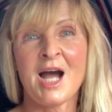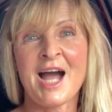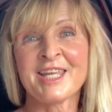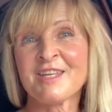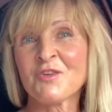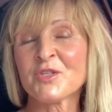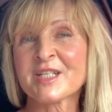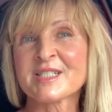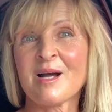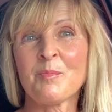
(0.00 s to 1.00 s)
I give you an
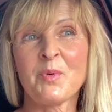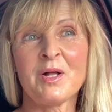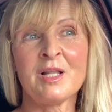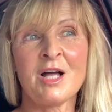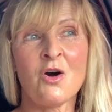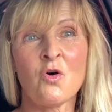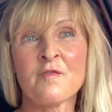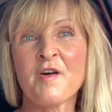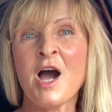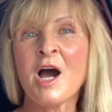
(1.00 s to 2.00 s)
example of
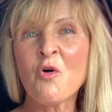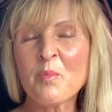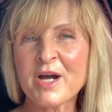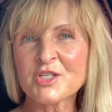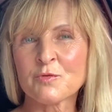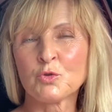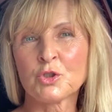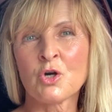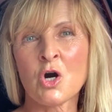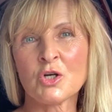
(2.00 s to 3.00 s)
how much would
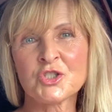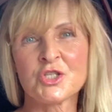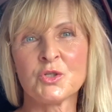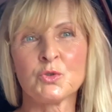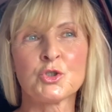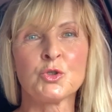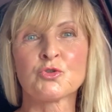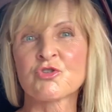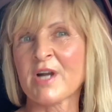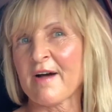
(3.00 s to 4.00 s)
cost you to
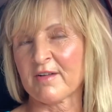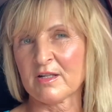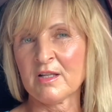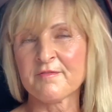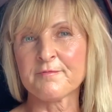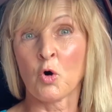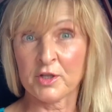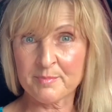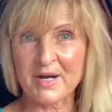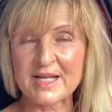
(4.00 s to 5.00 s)
travel on
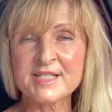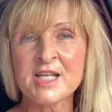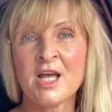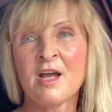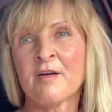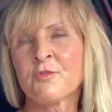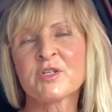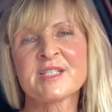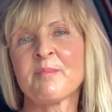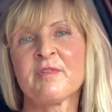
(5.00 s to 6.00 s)
a bus, for
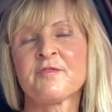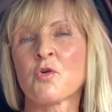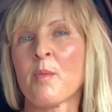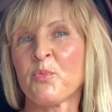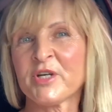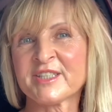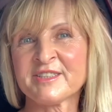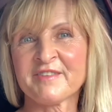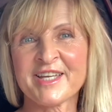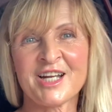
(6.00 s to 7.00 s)
example, from Puerto
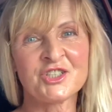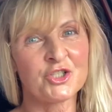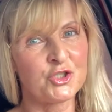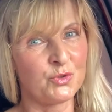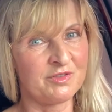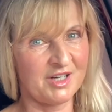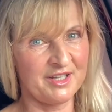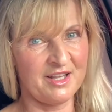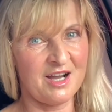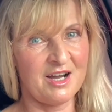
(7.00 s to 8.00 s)
Vallarta to
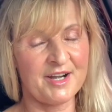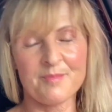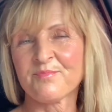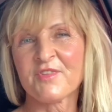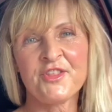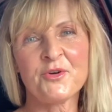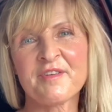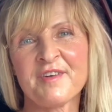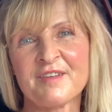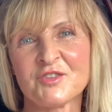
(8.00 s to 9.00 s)
Guadalajara,
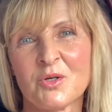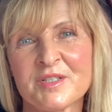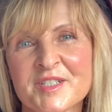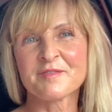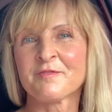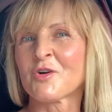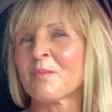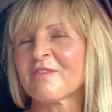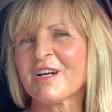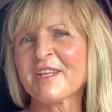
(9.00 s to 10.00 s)
$35. From
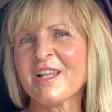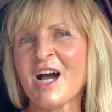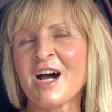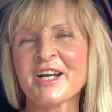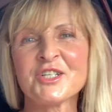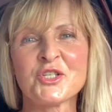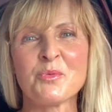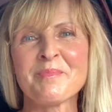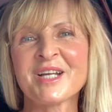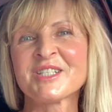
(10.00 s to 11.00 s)
Guadalajara to
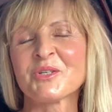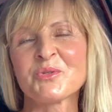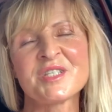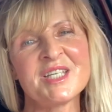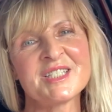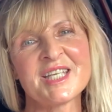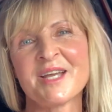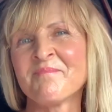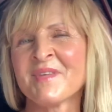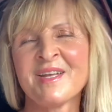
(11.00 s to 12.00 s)
Mexico City,
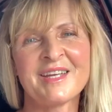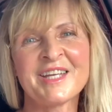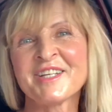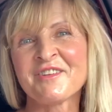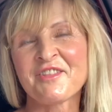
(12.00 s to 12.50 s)
another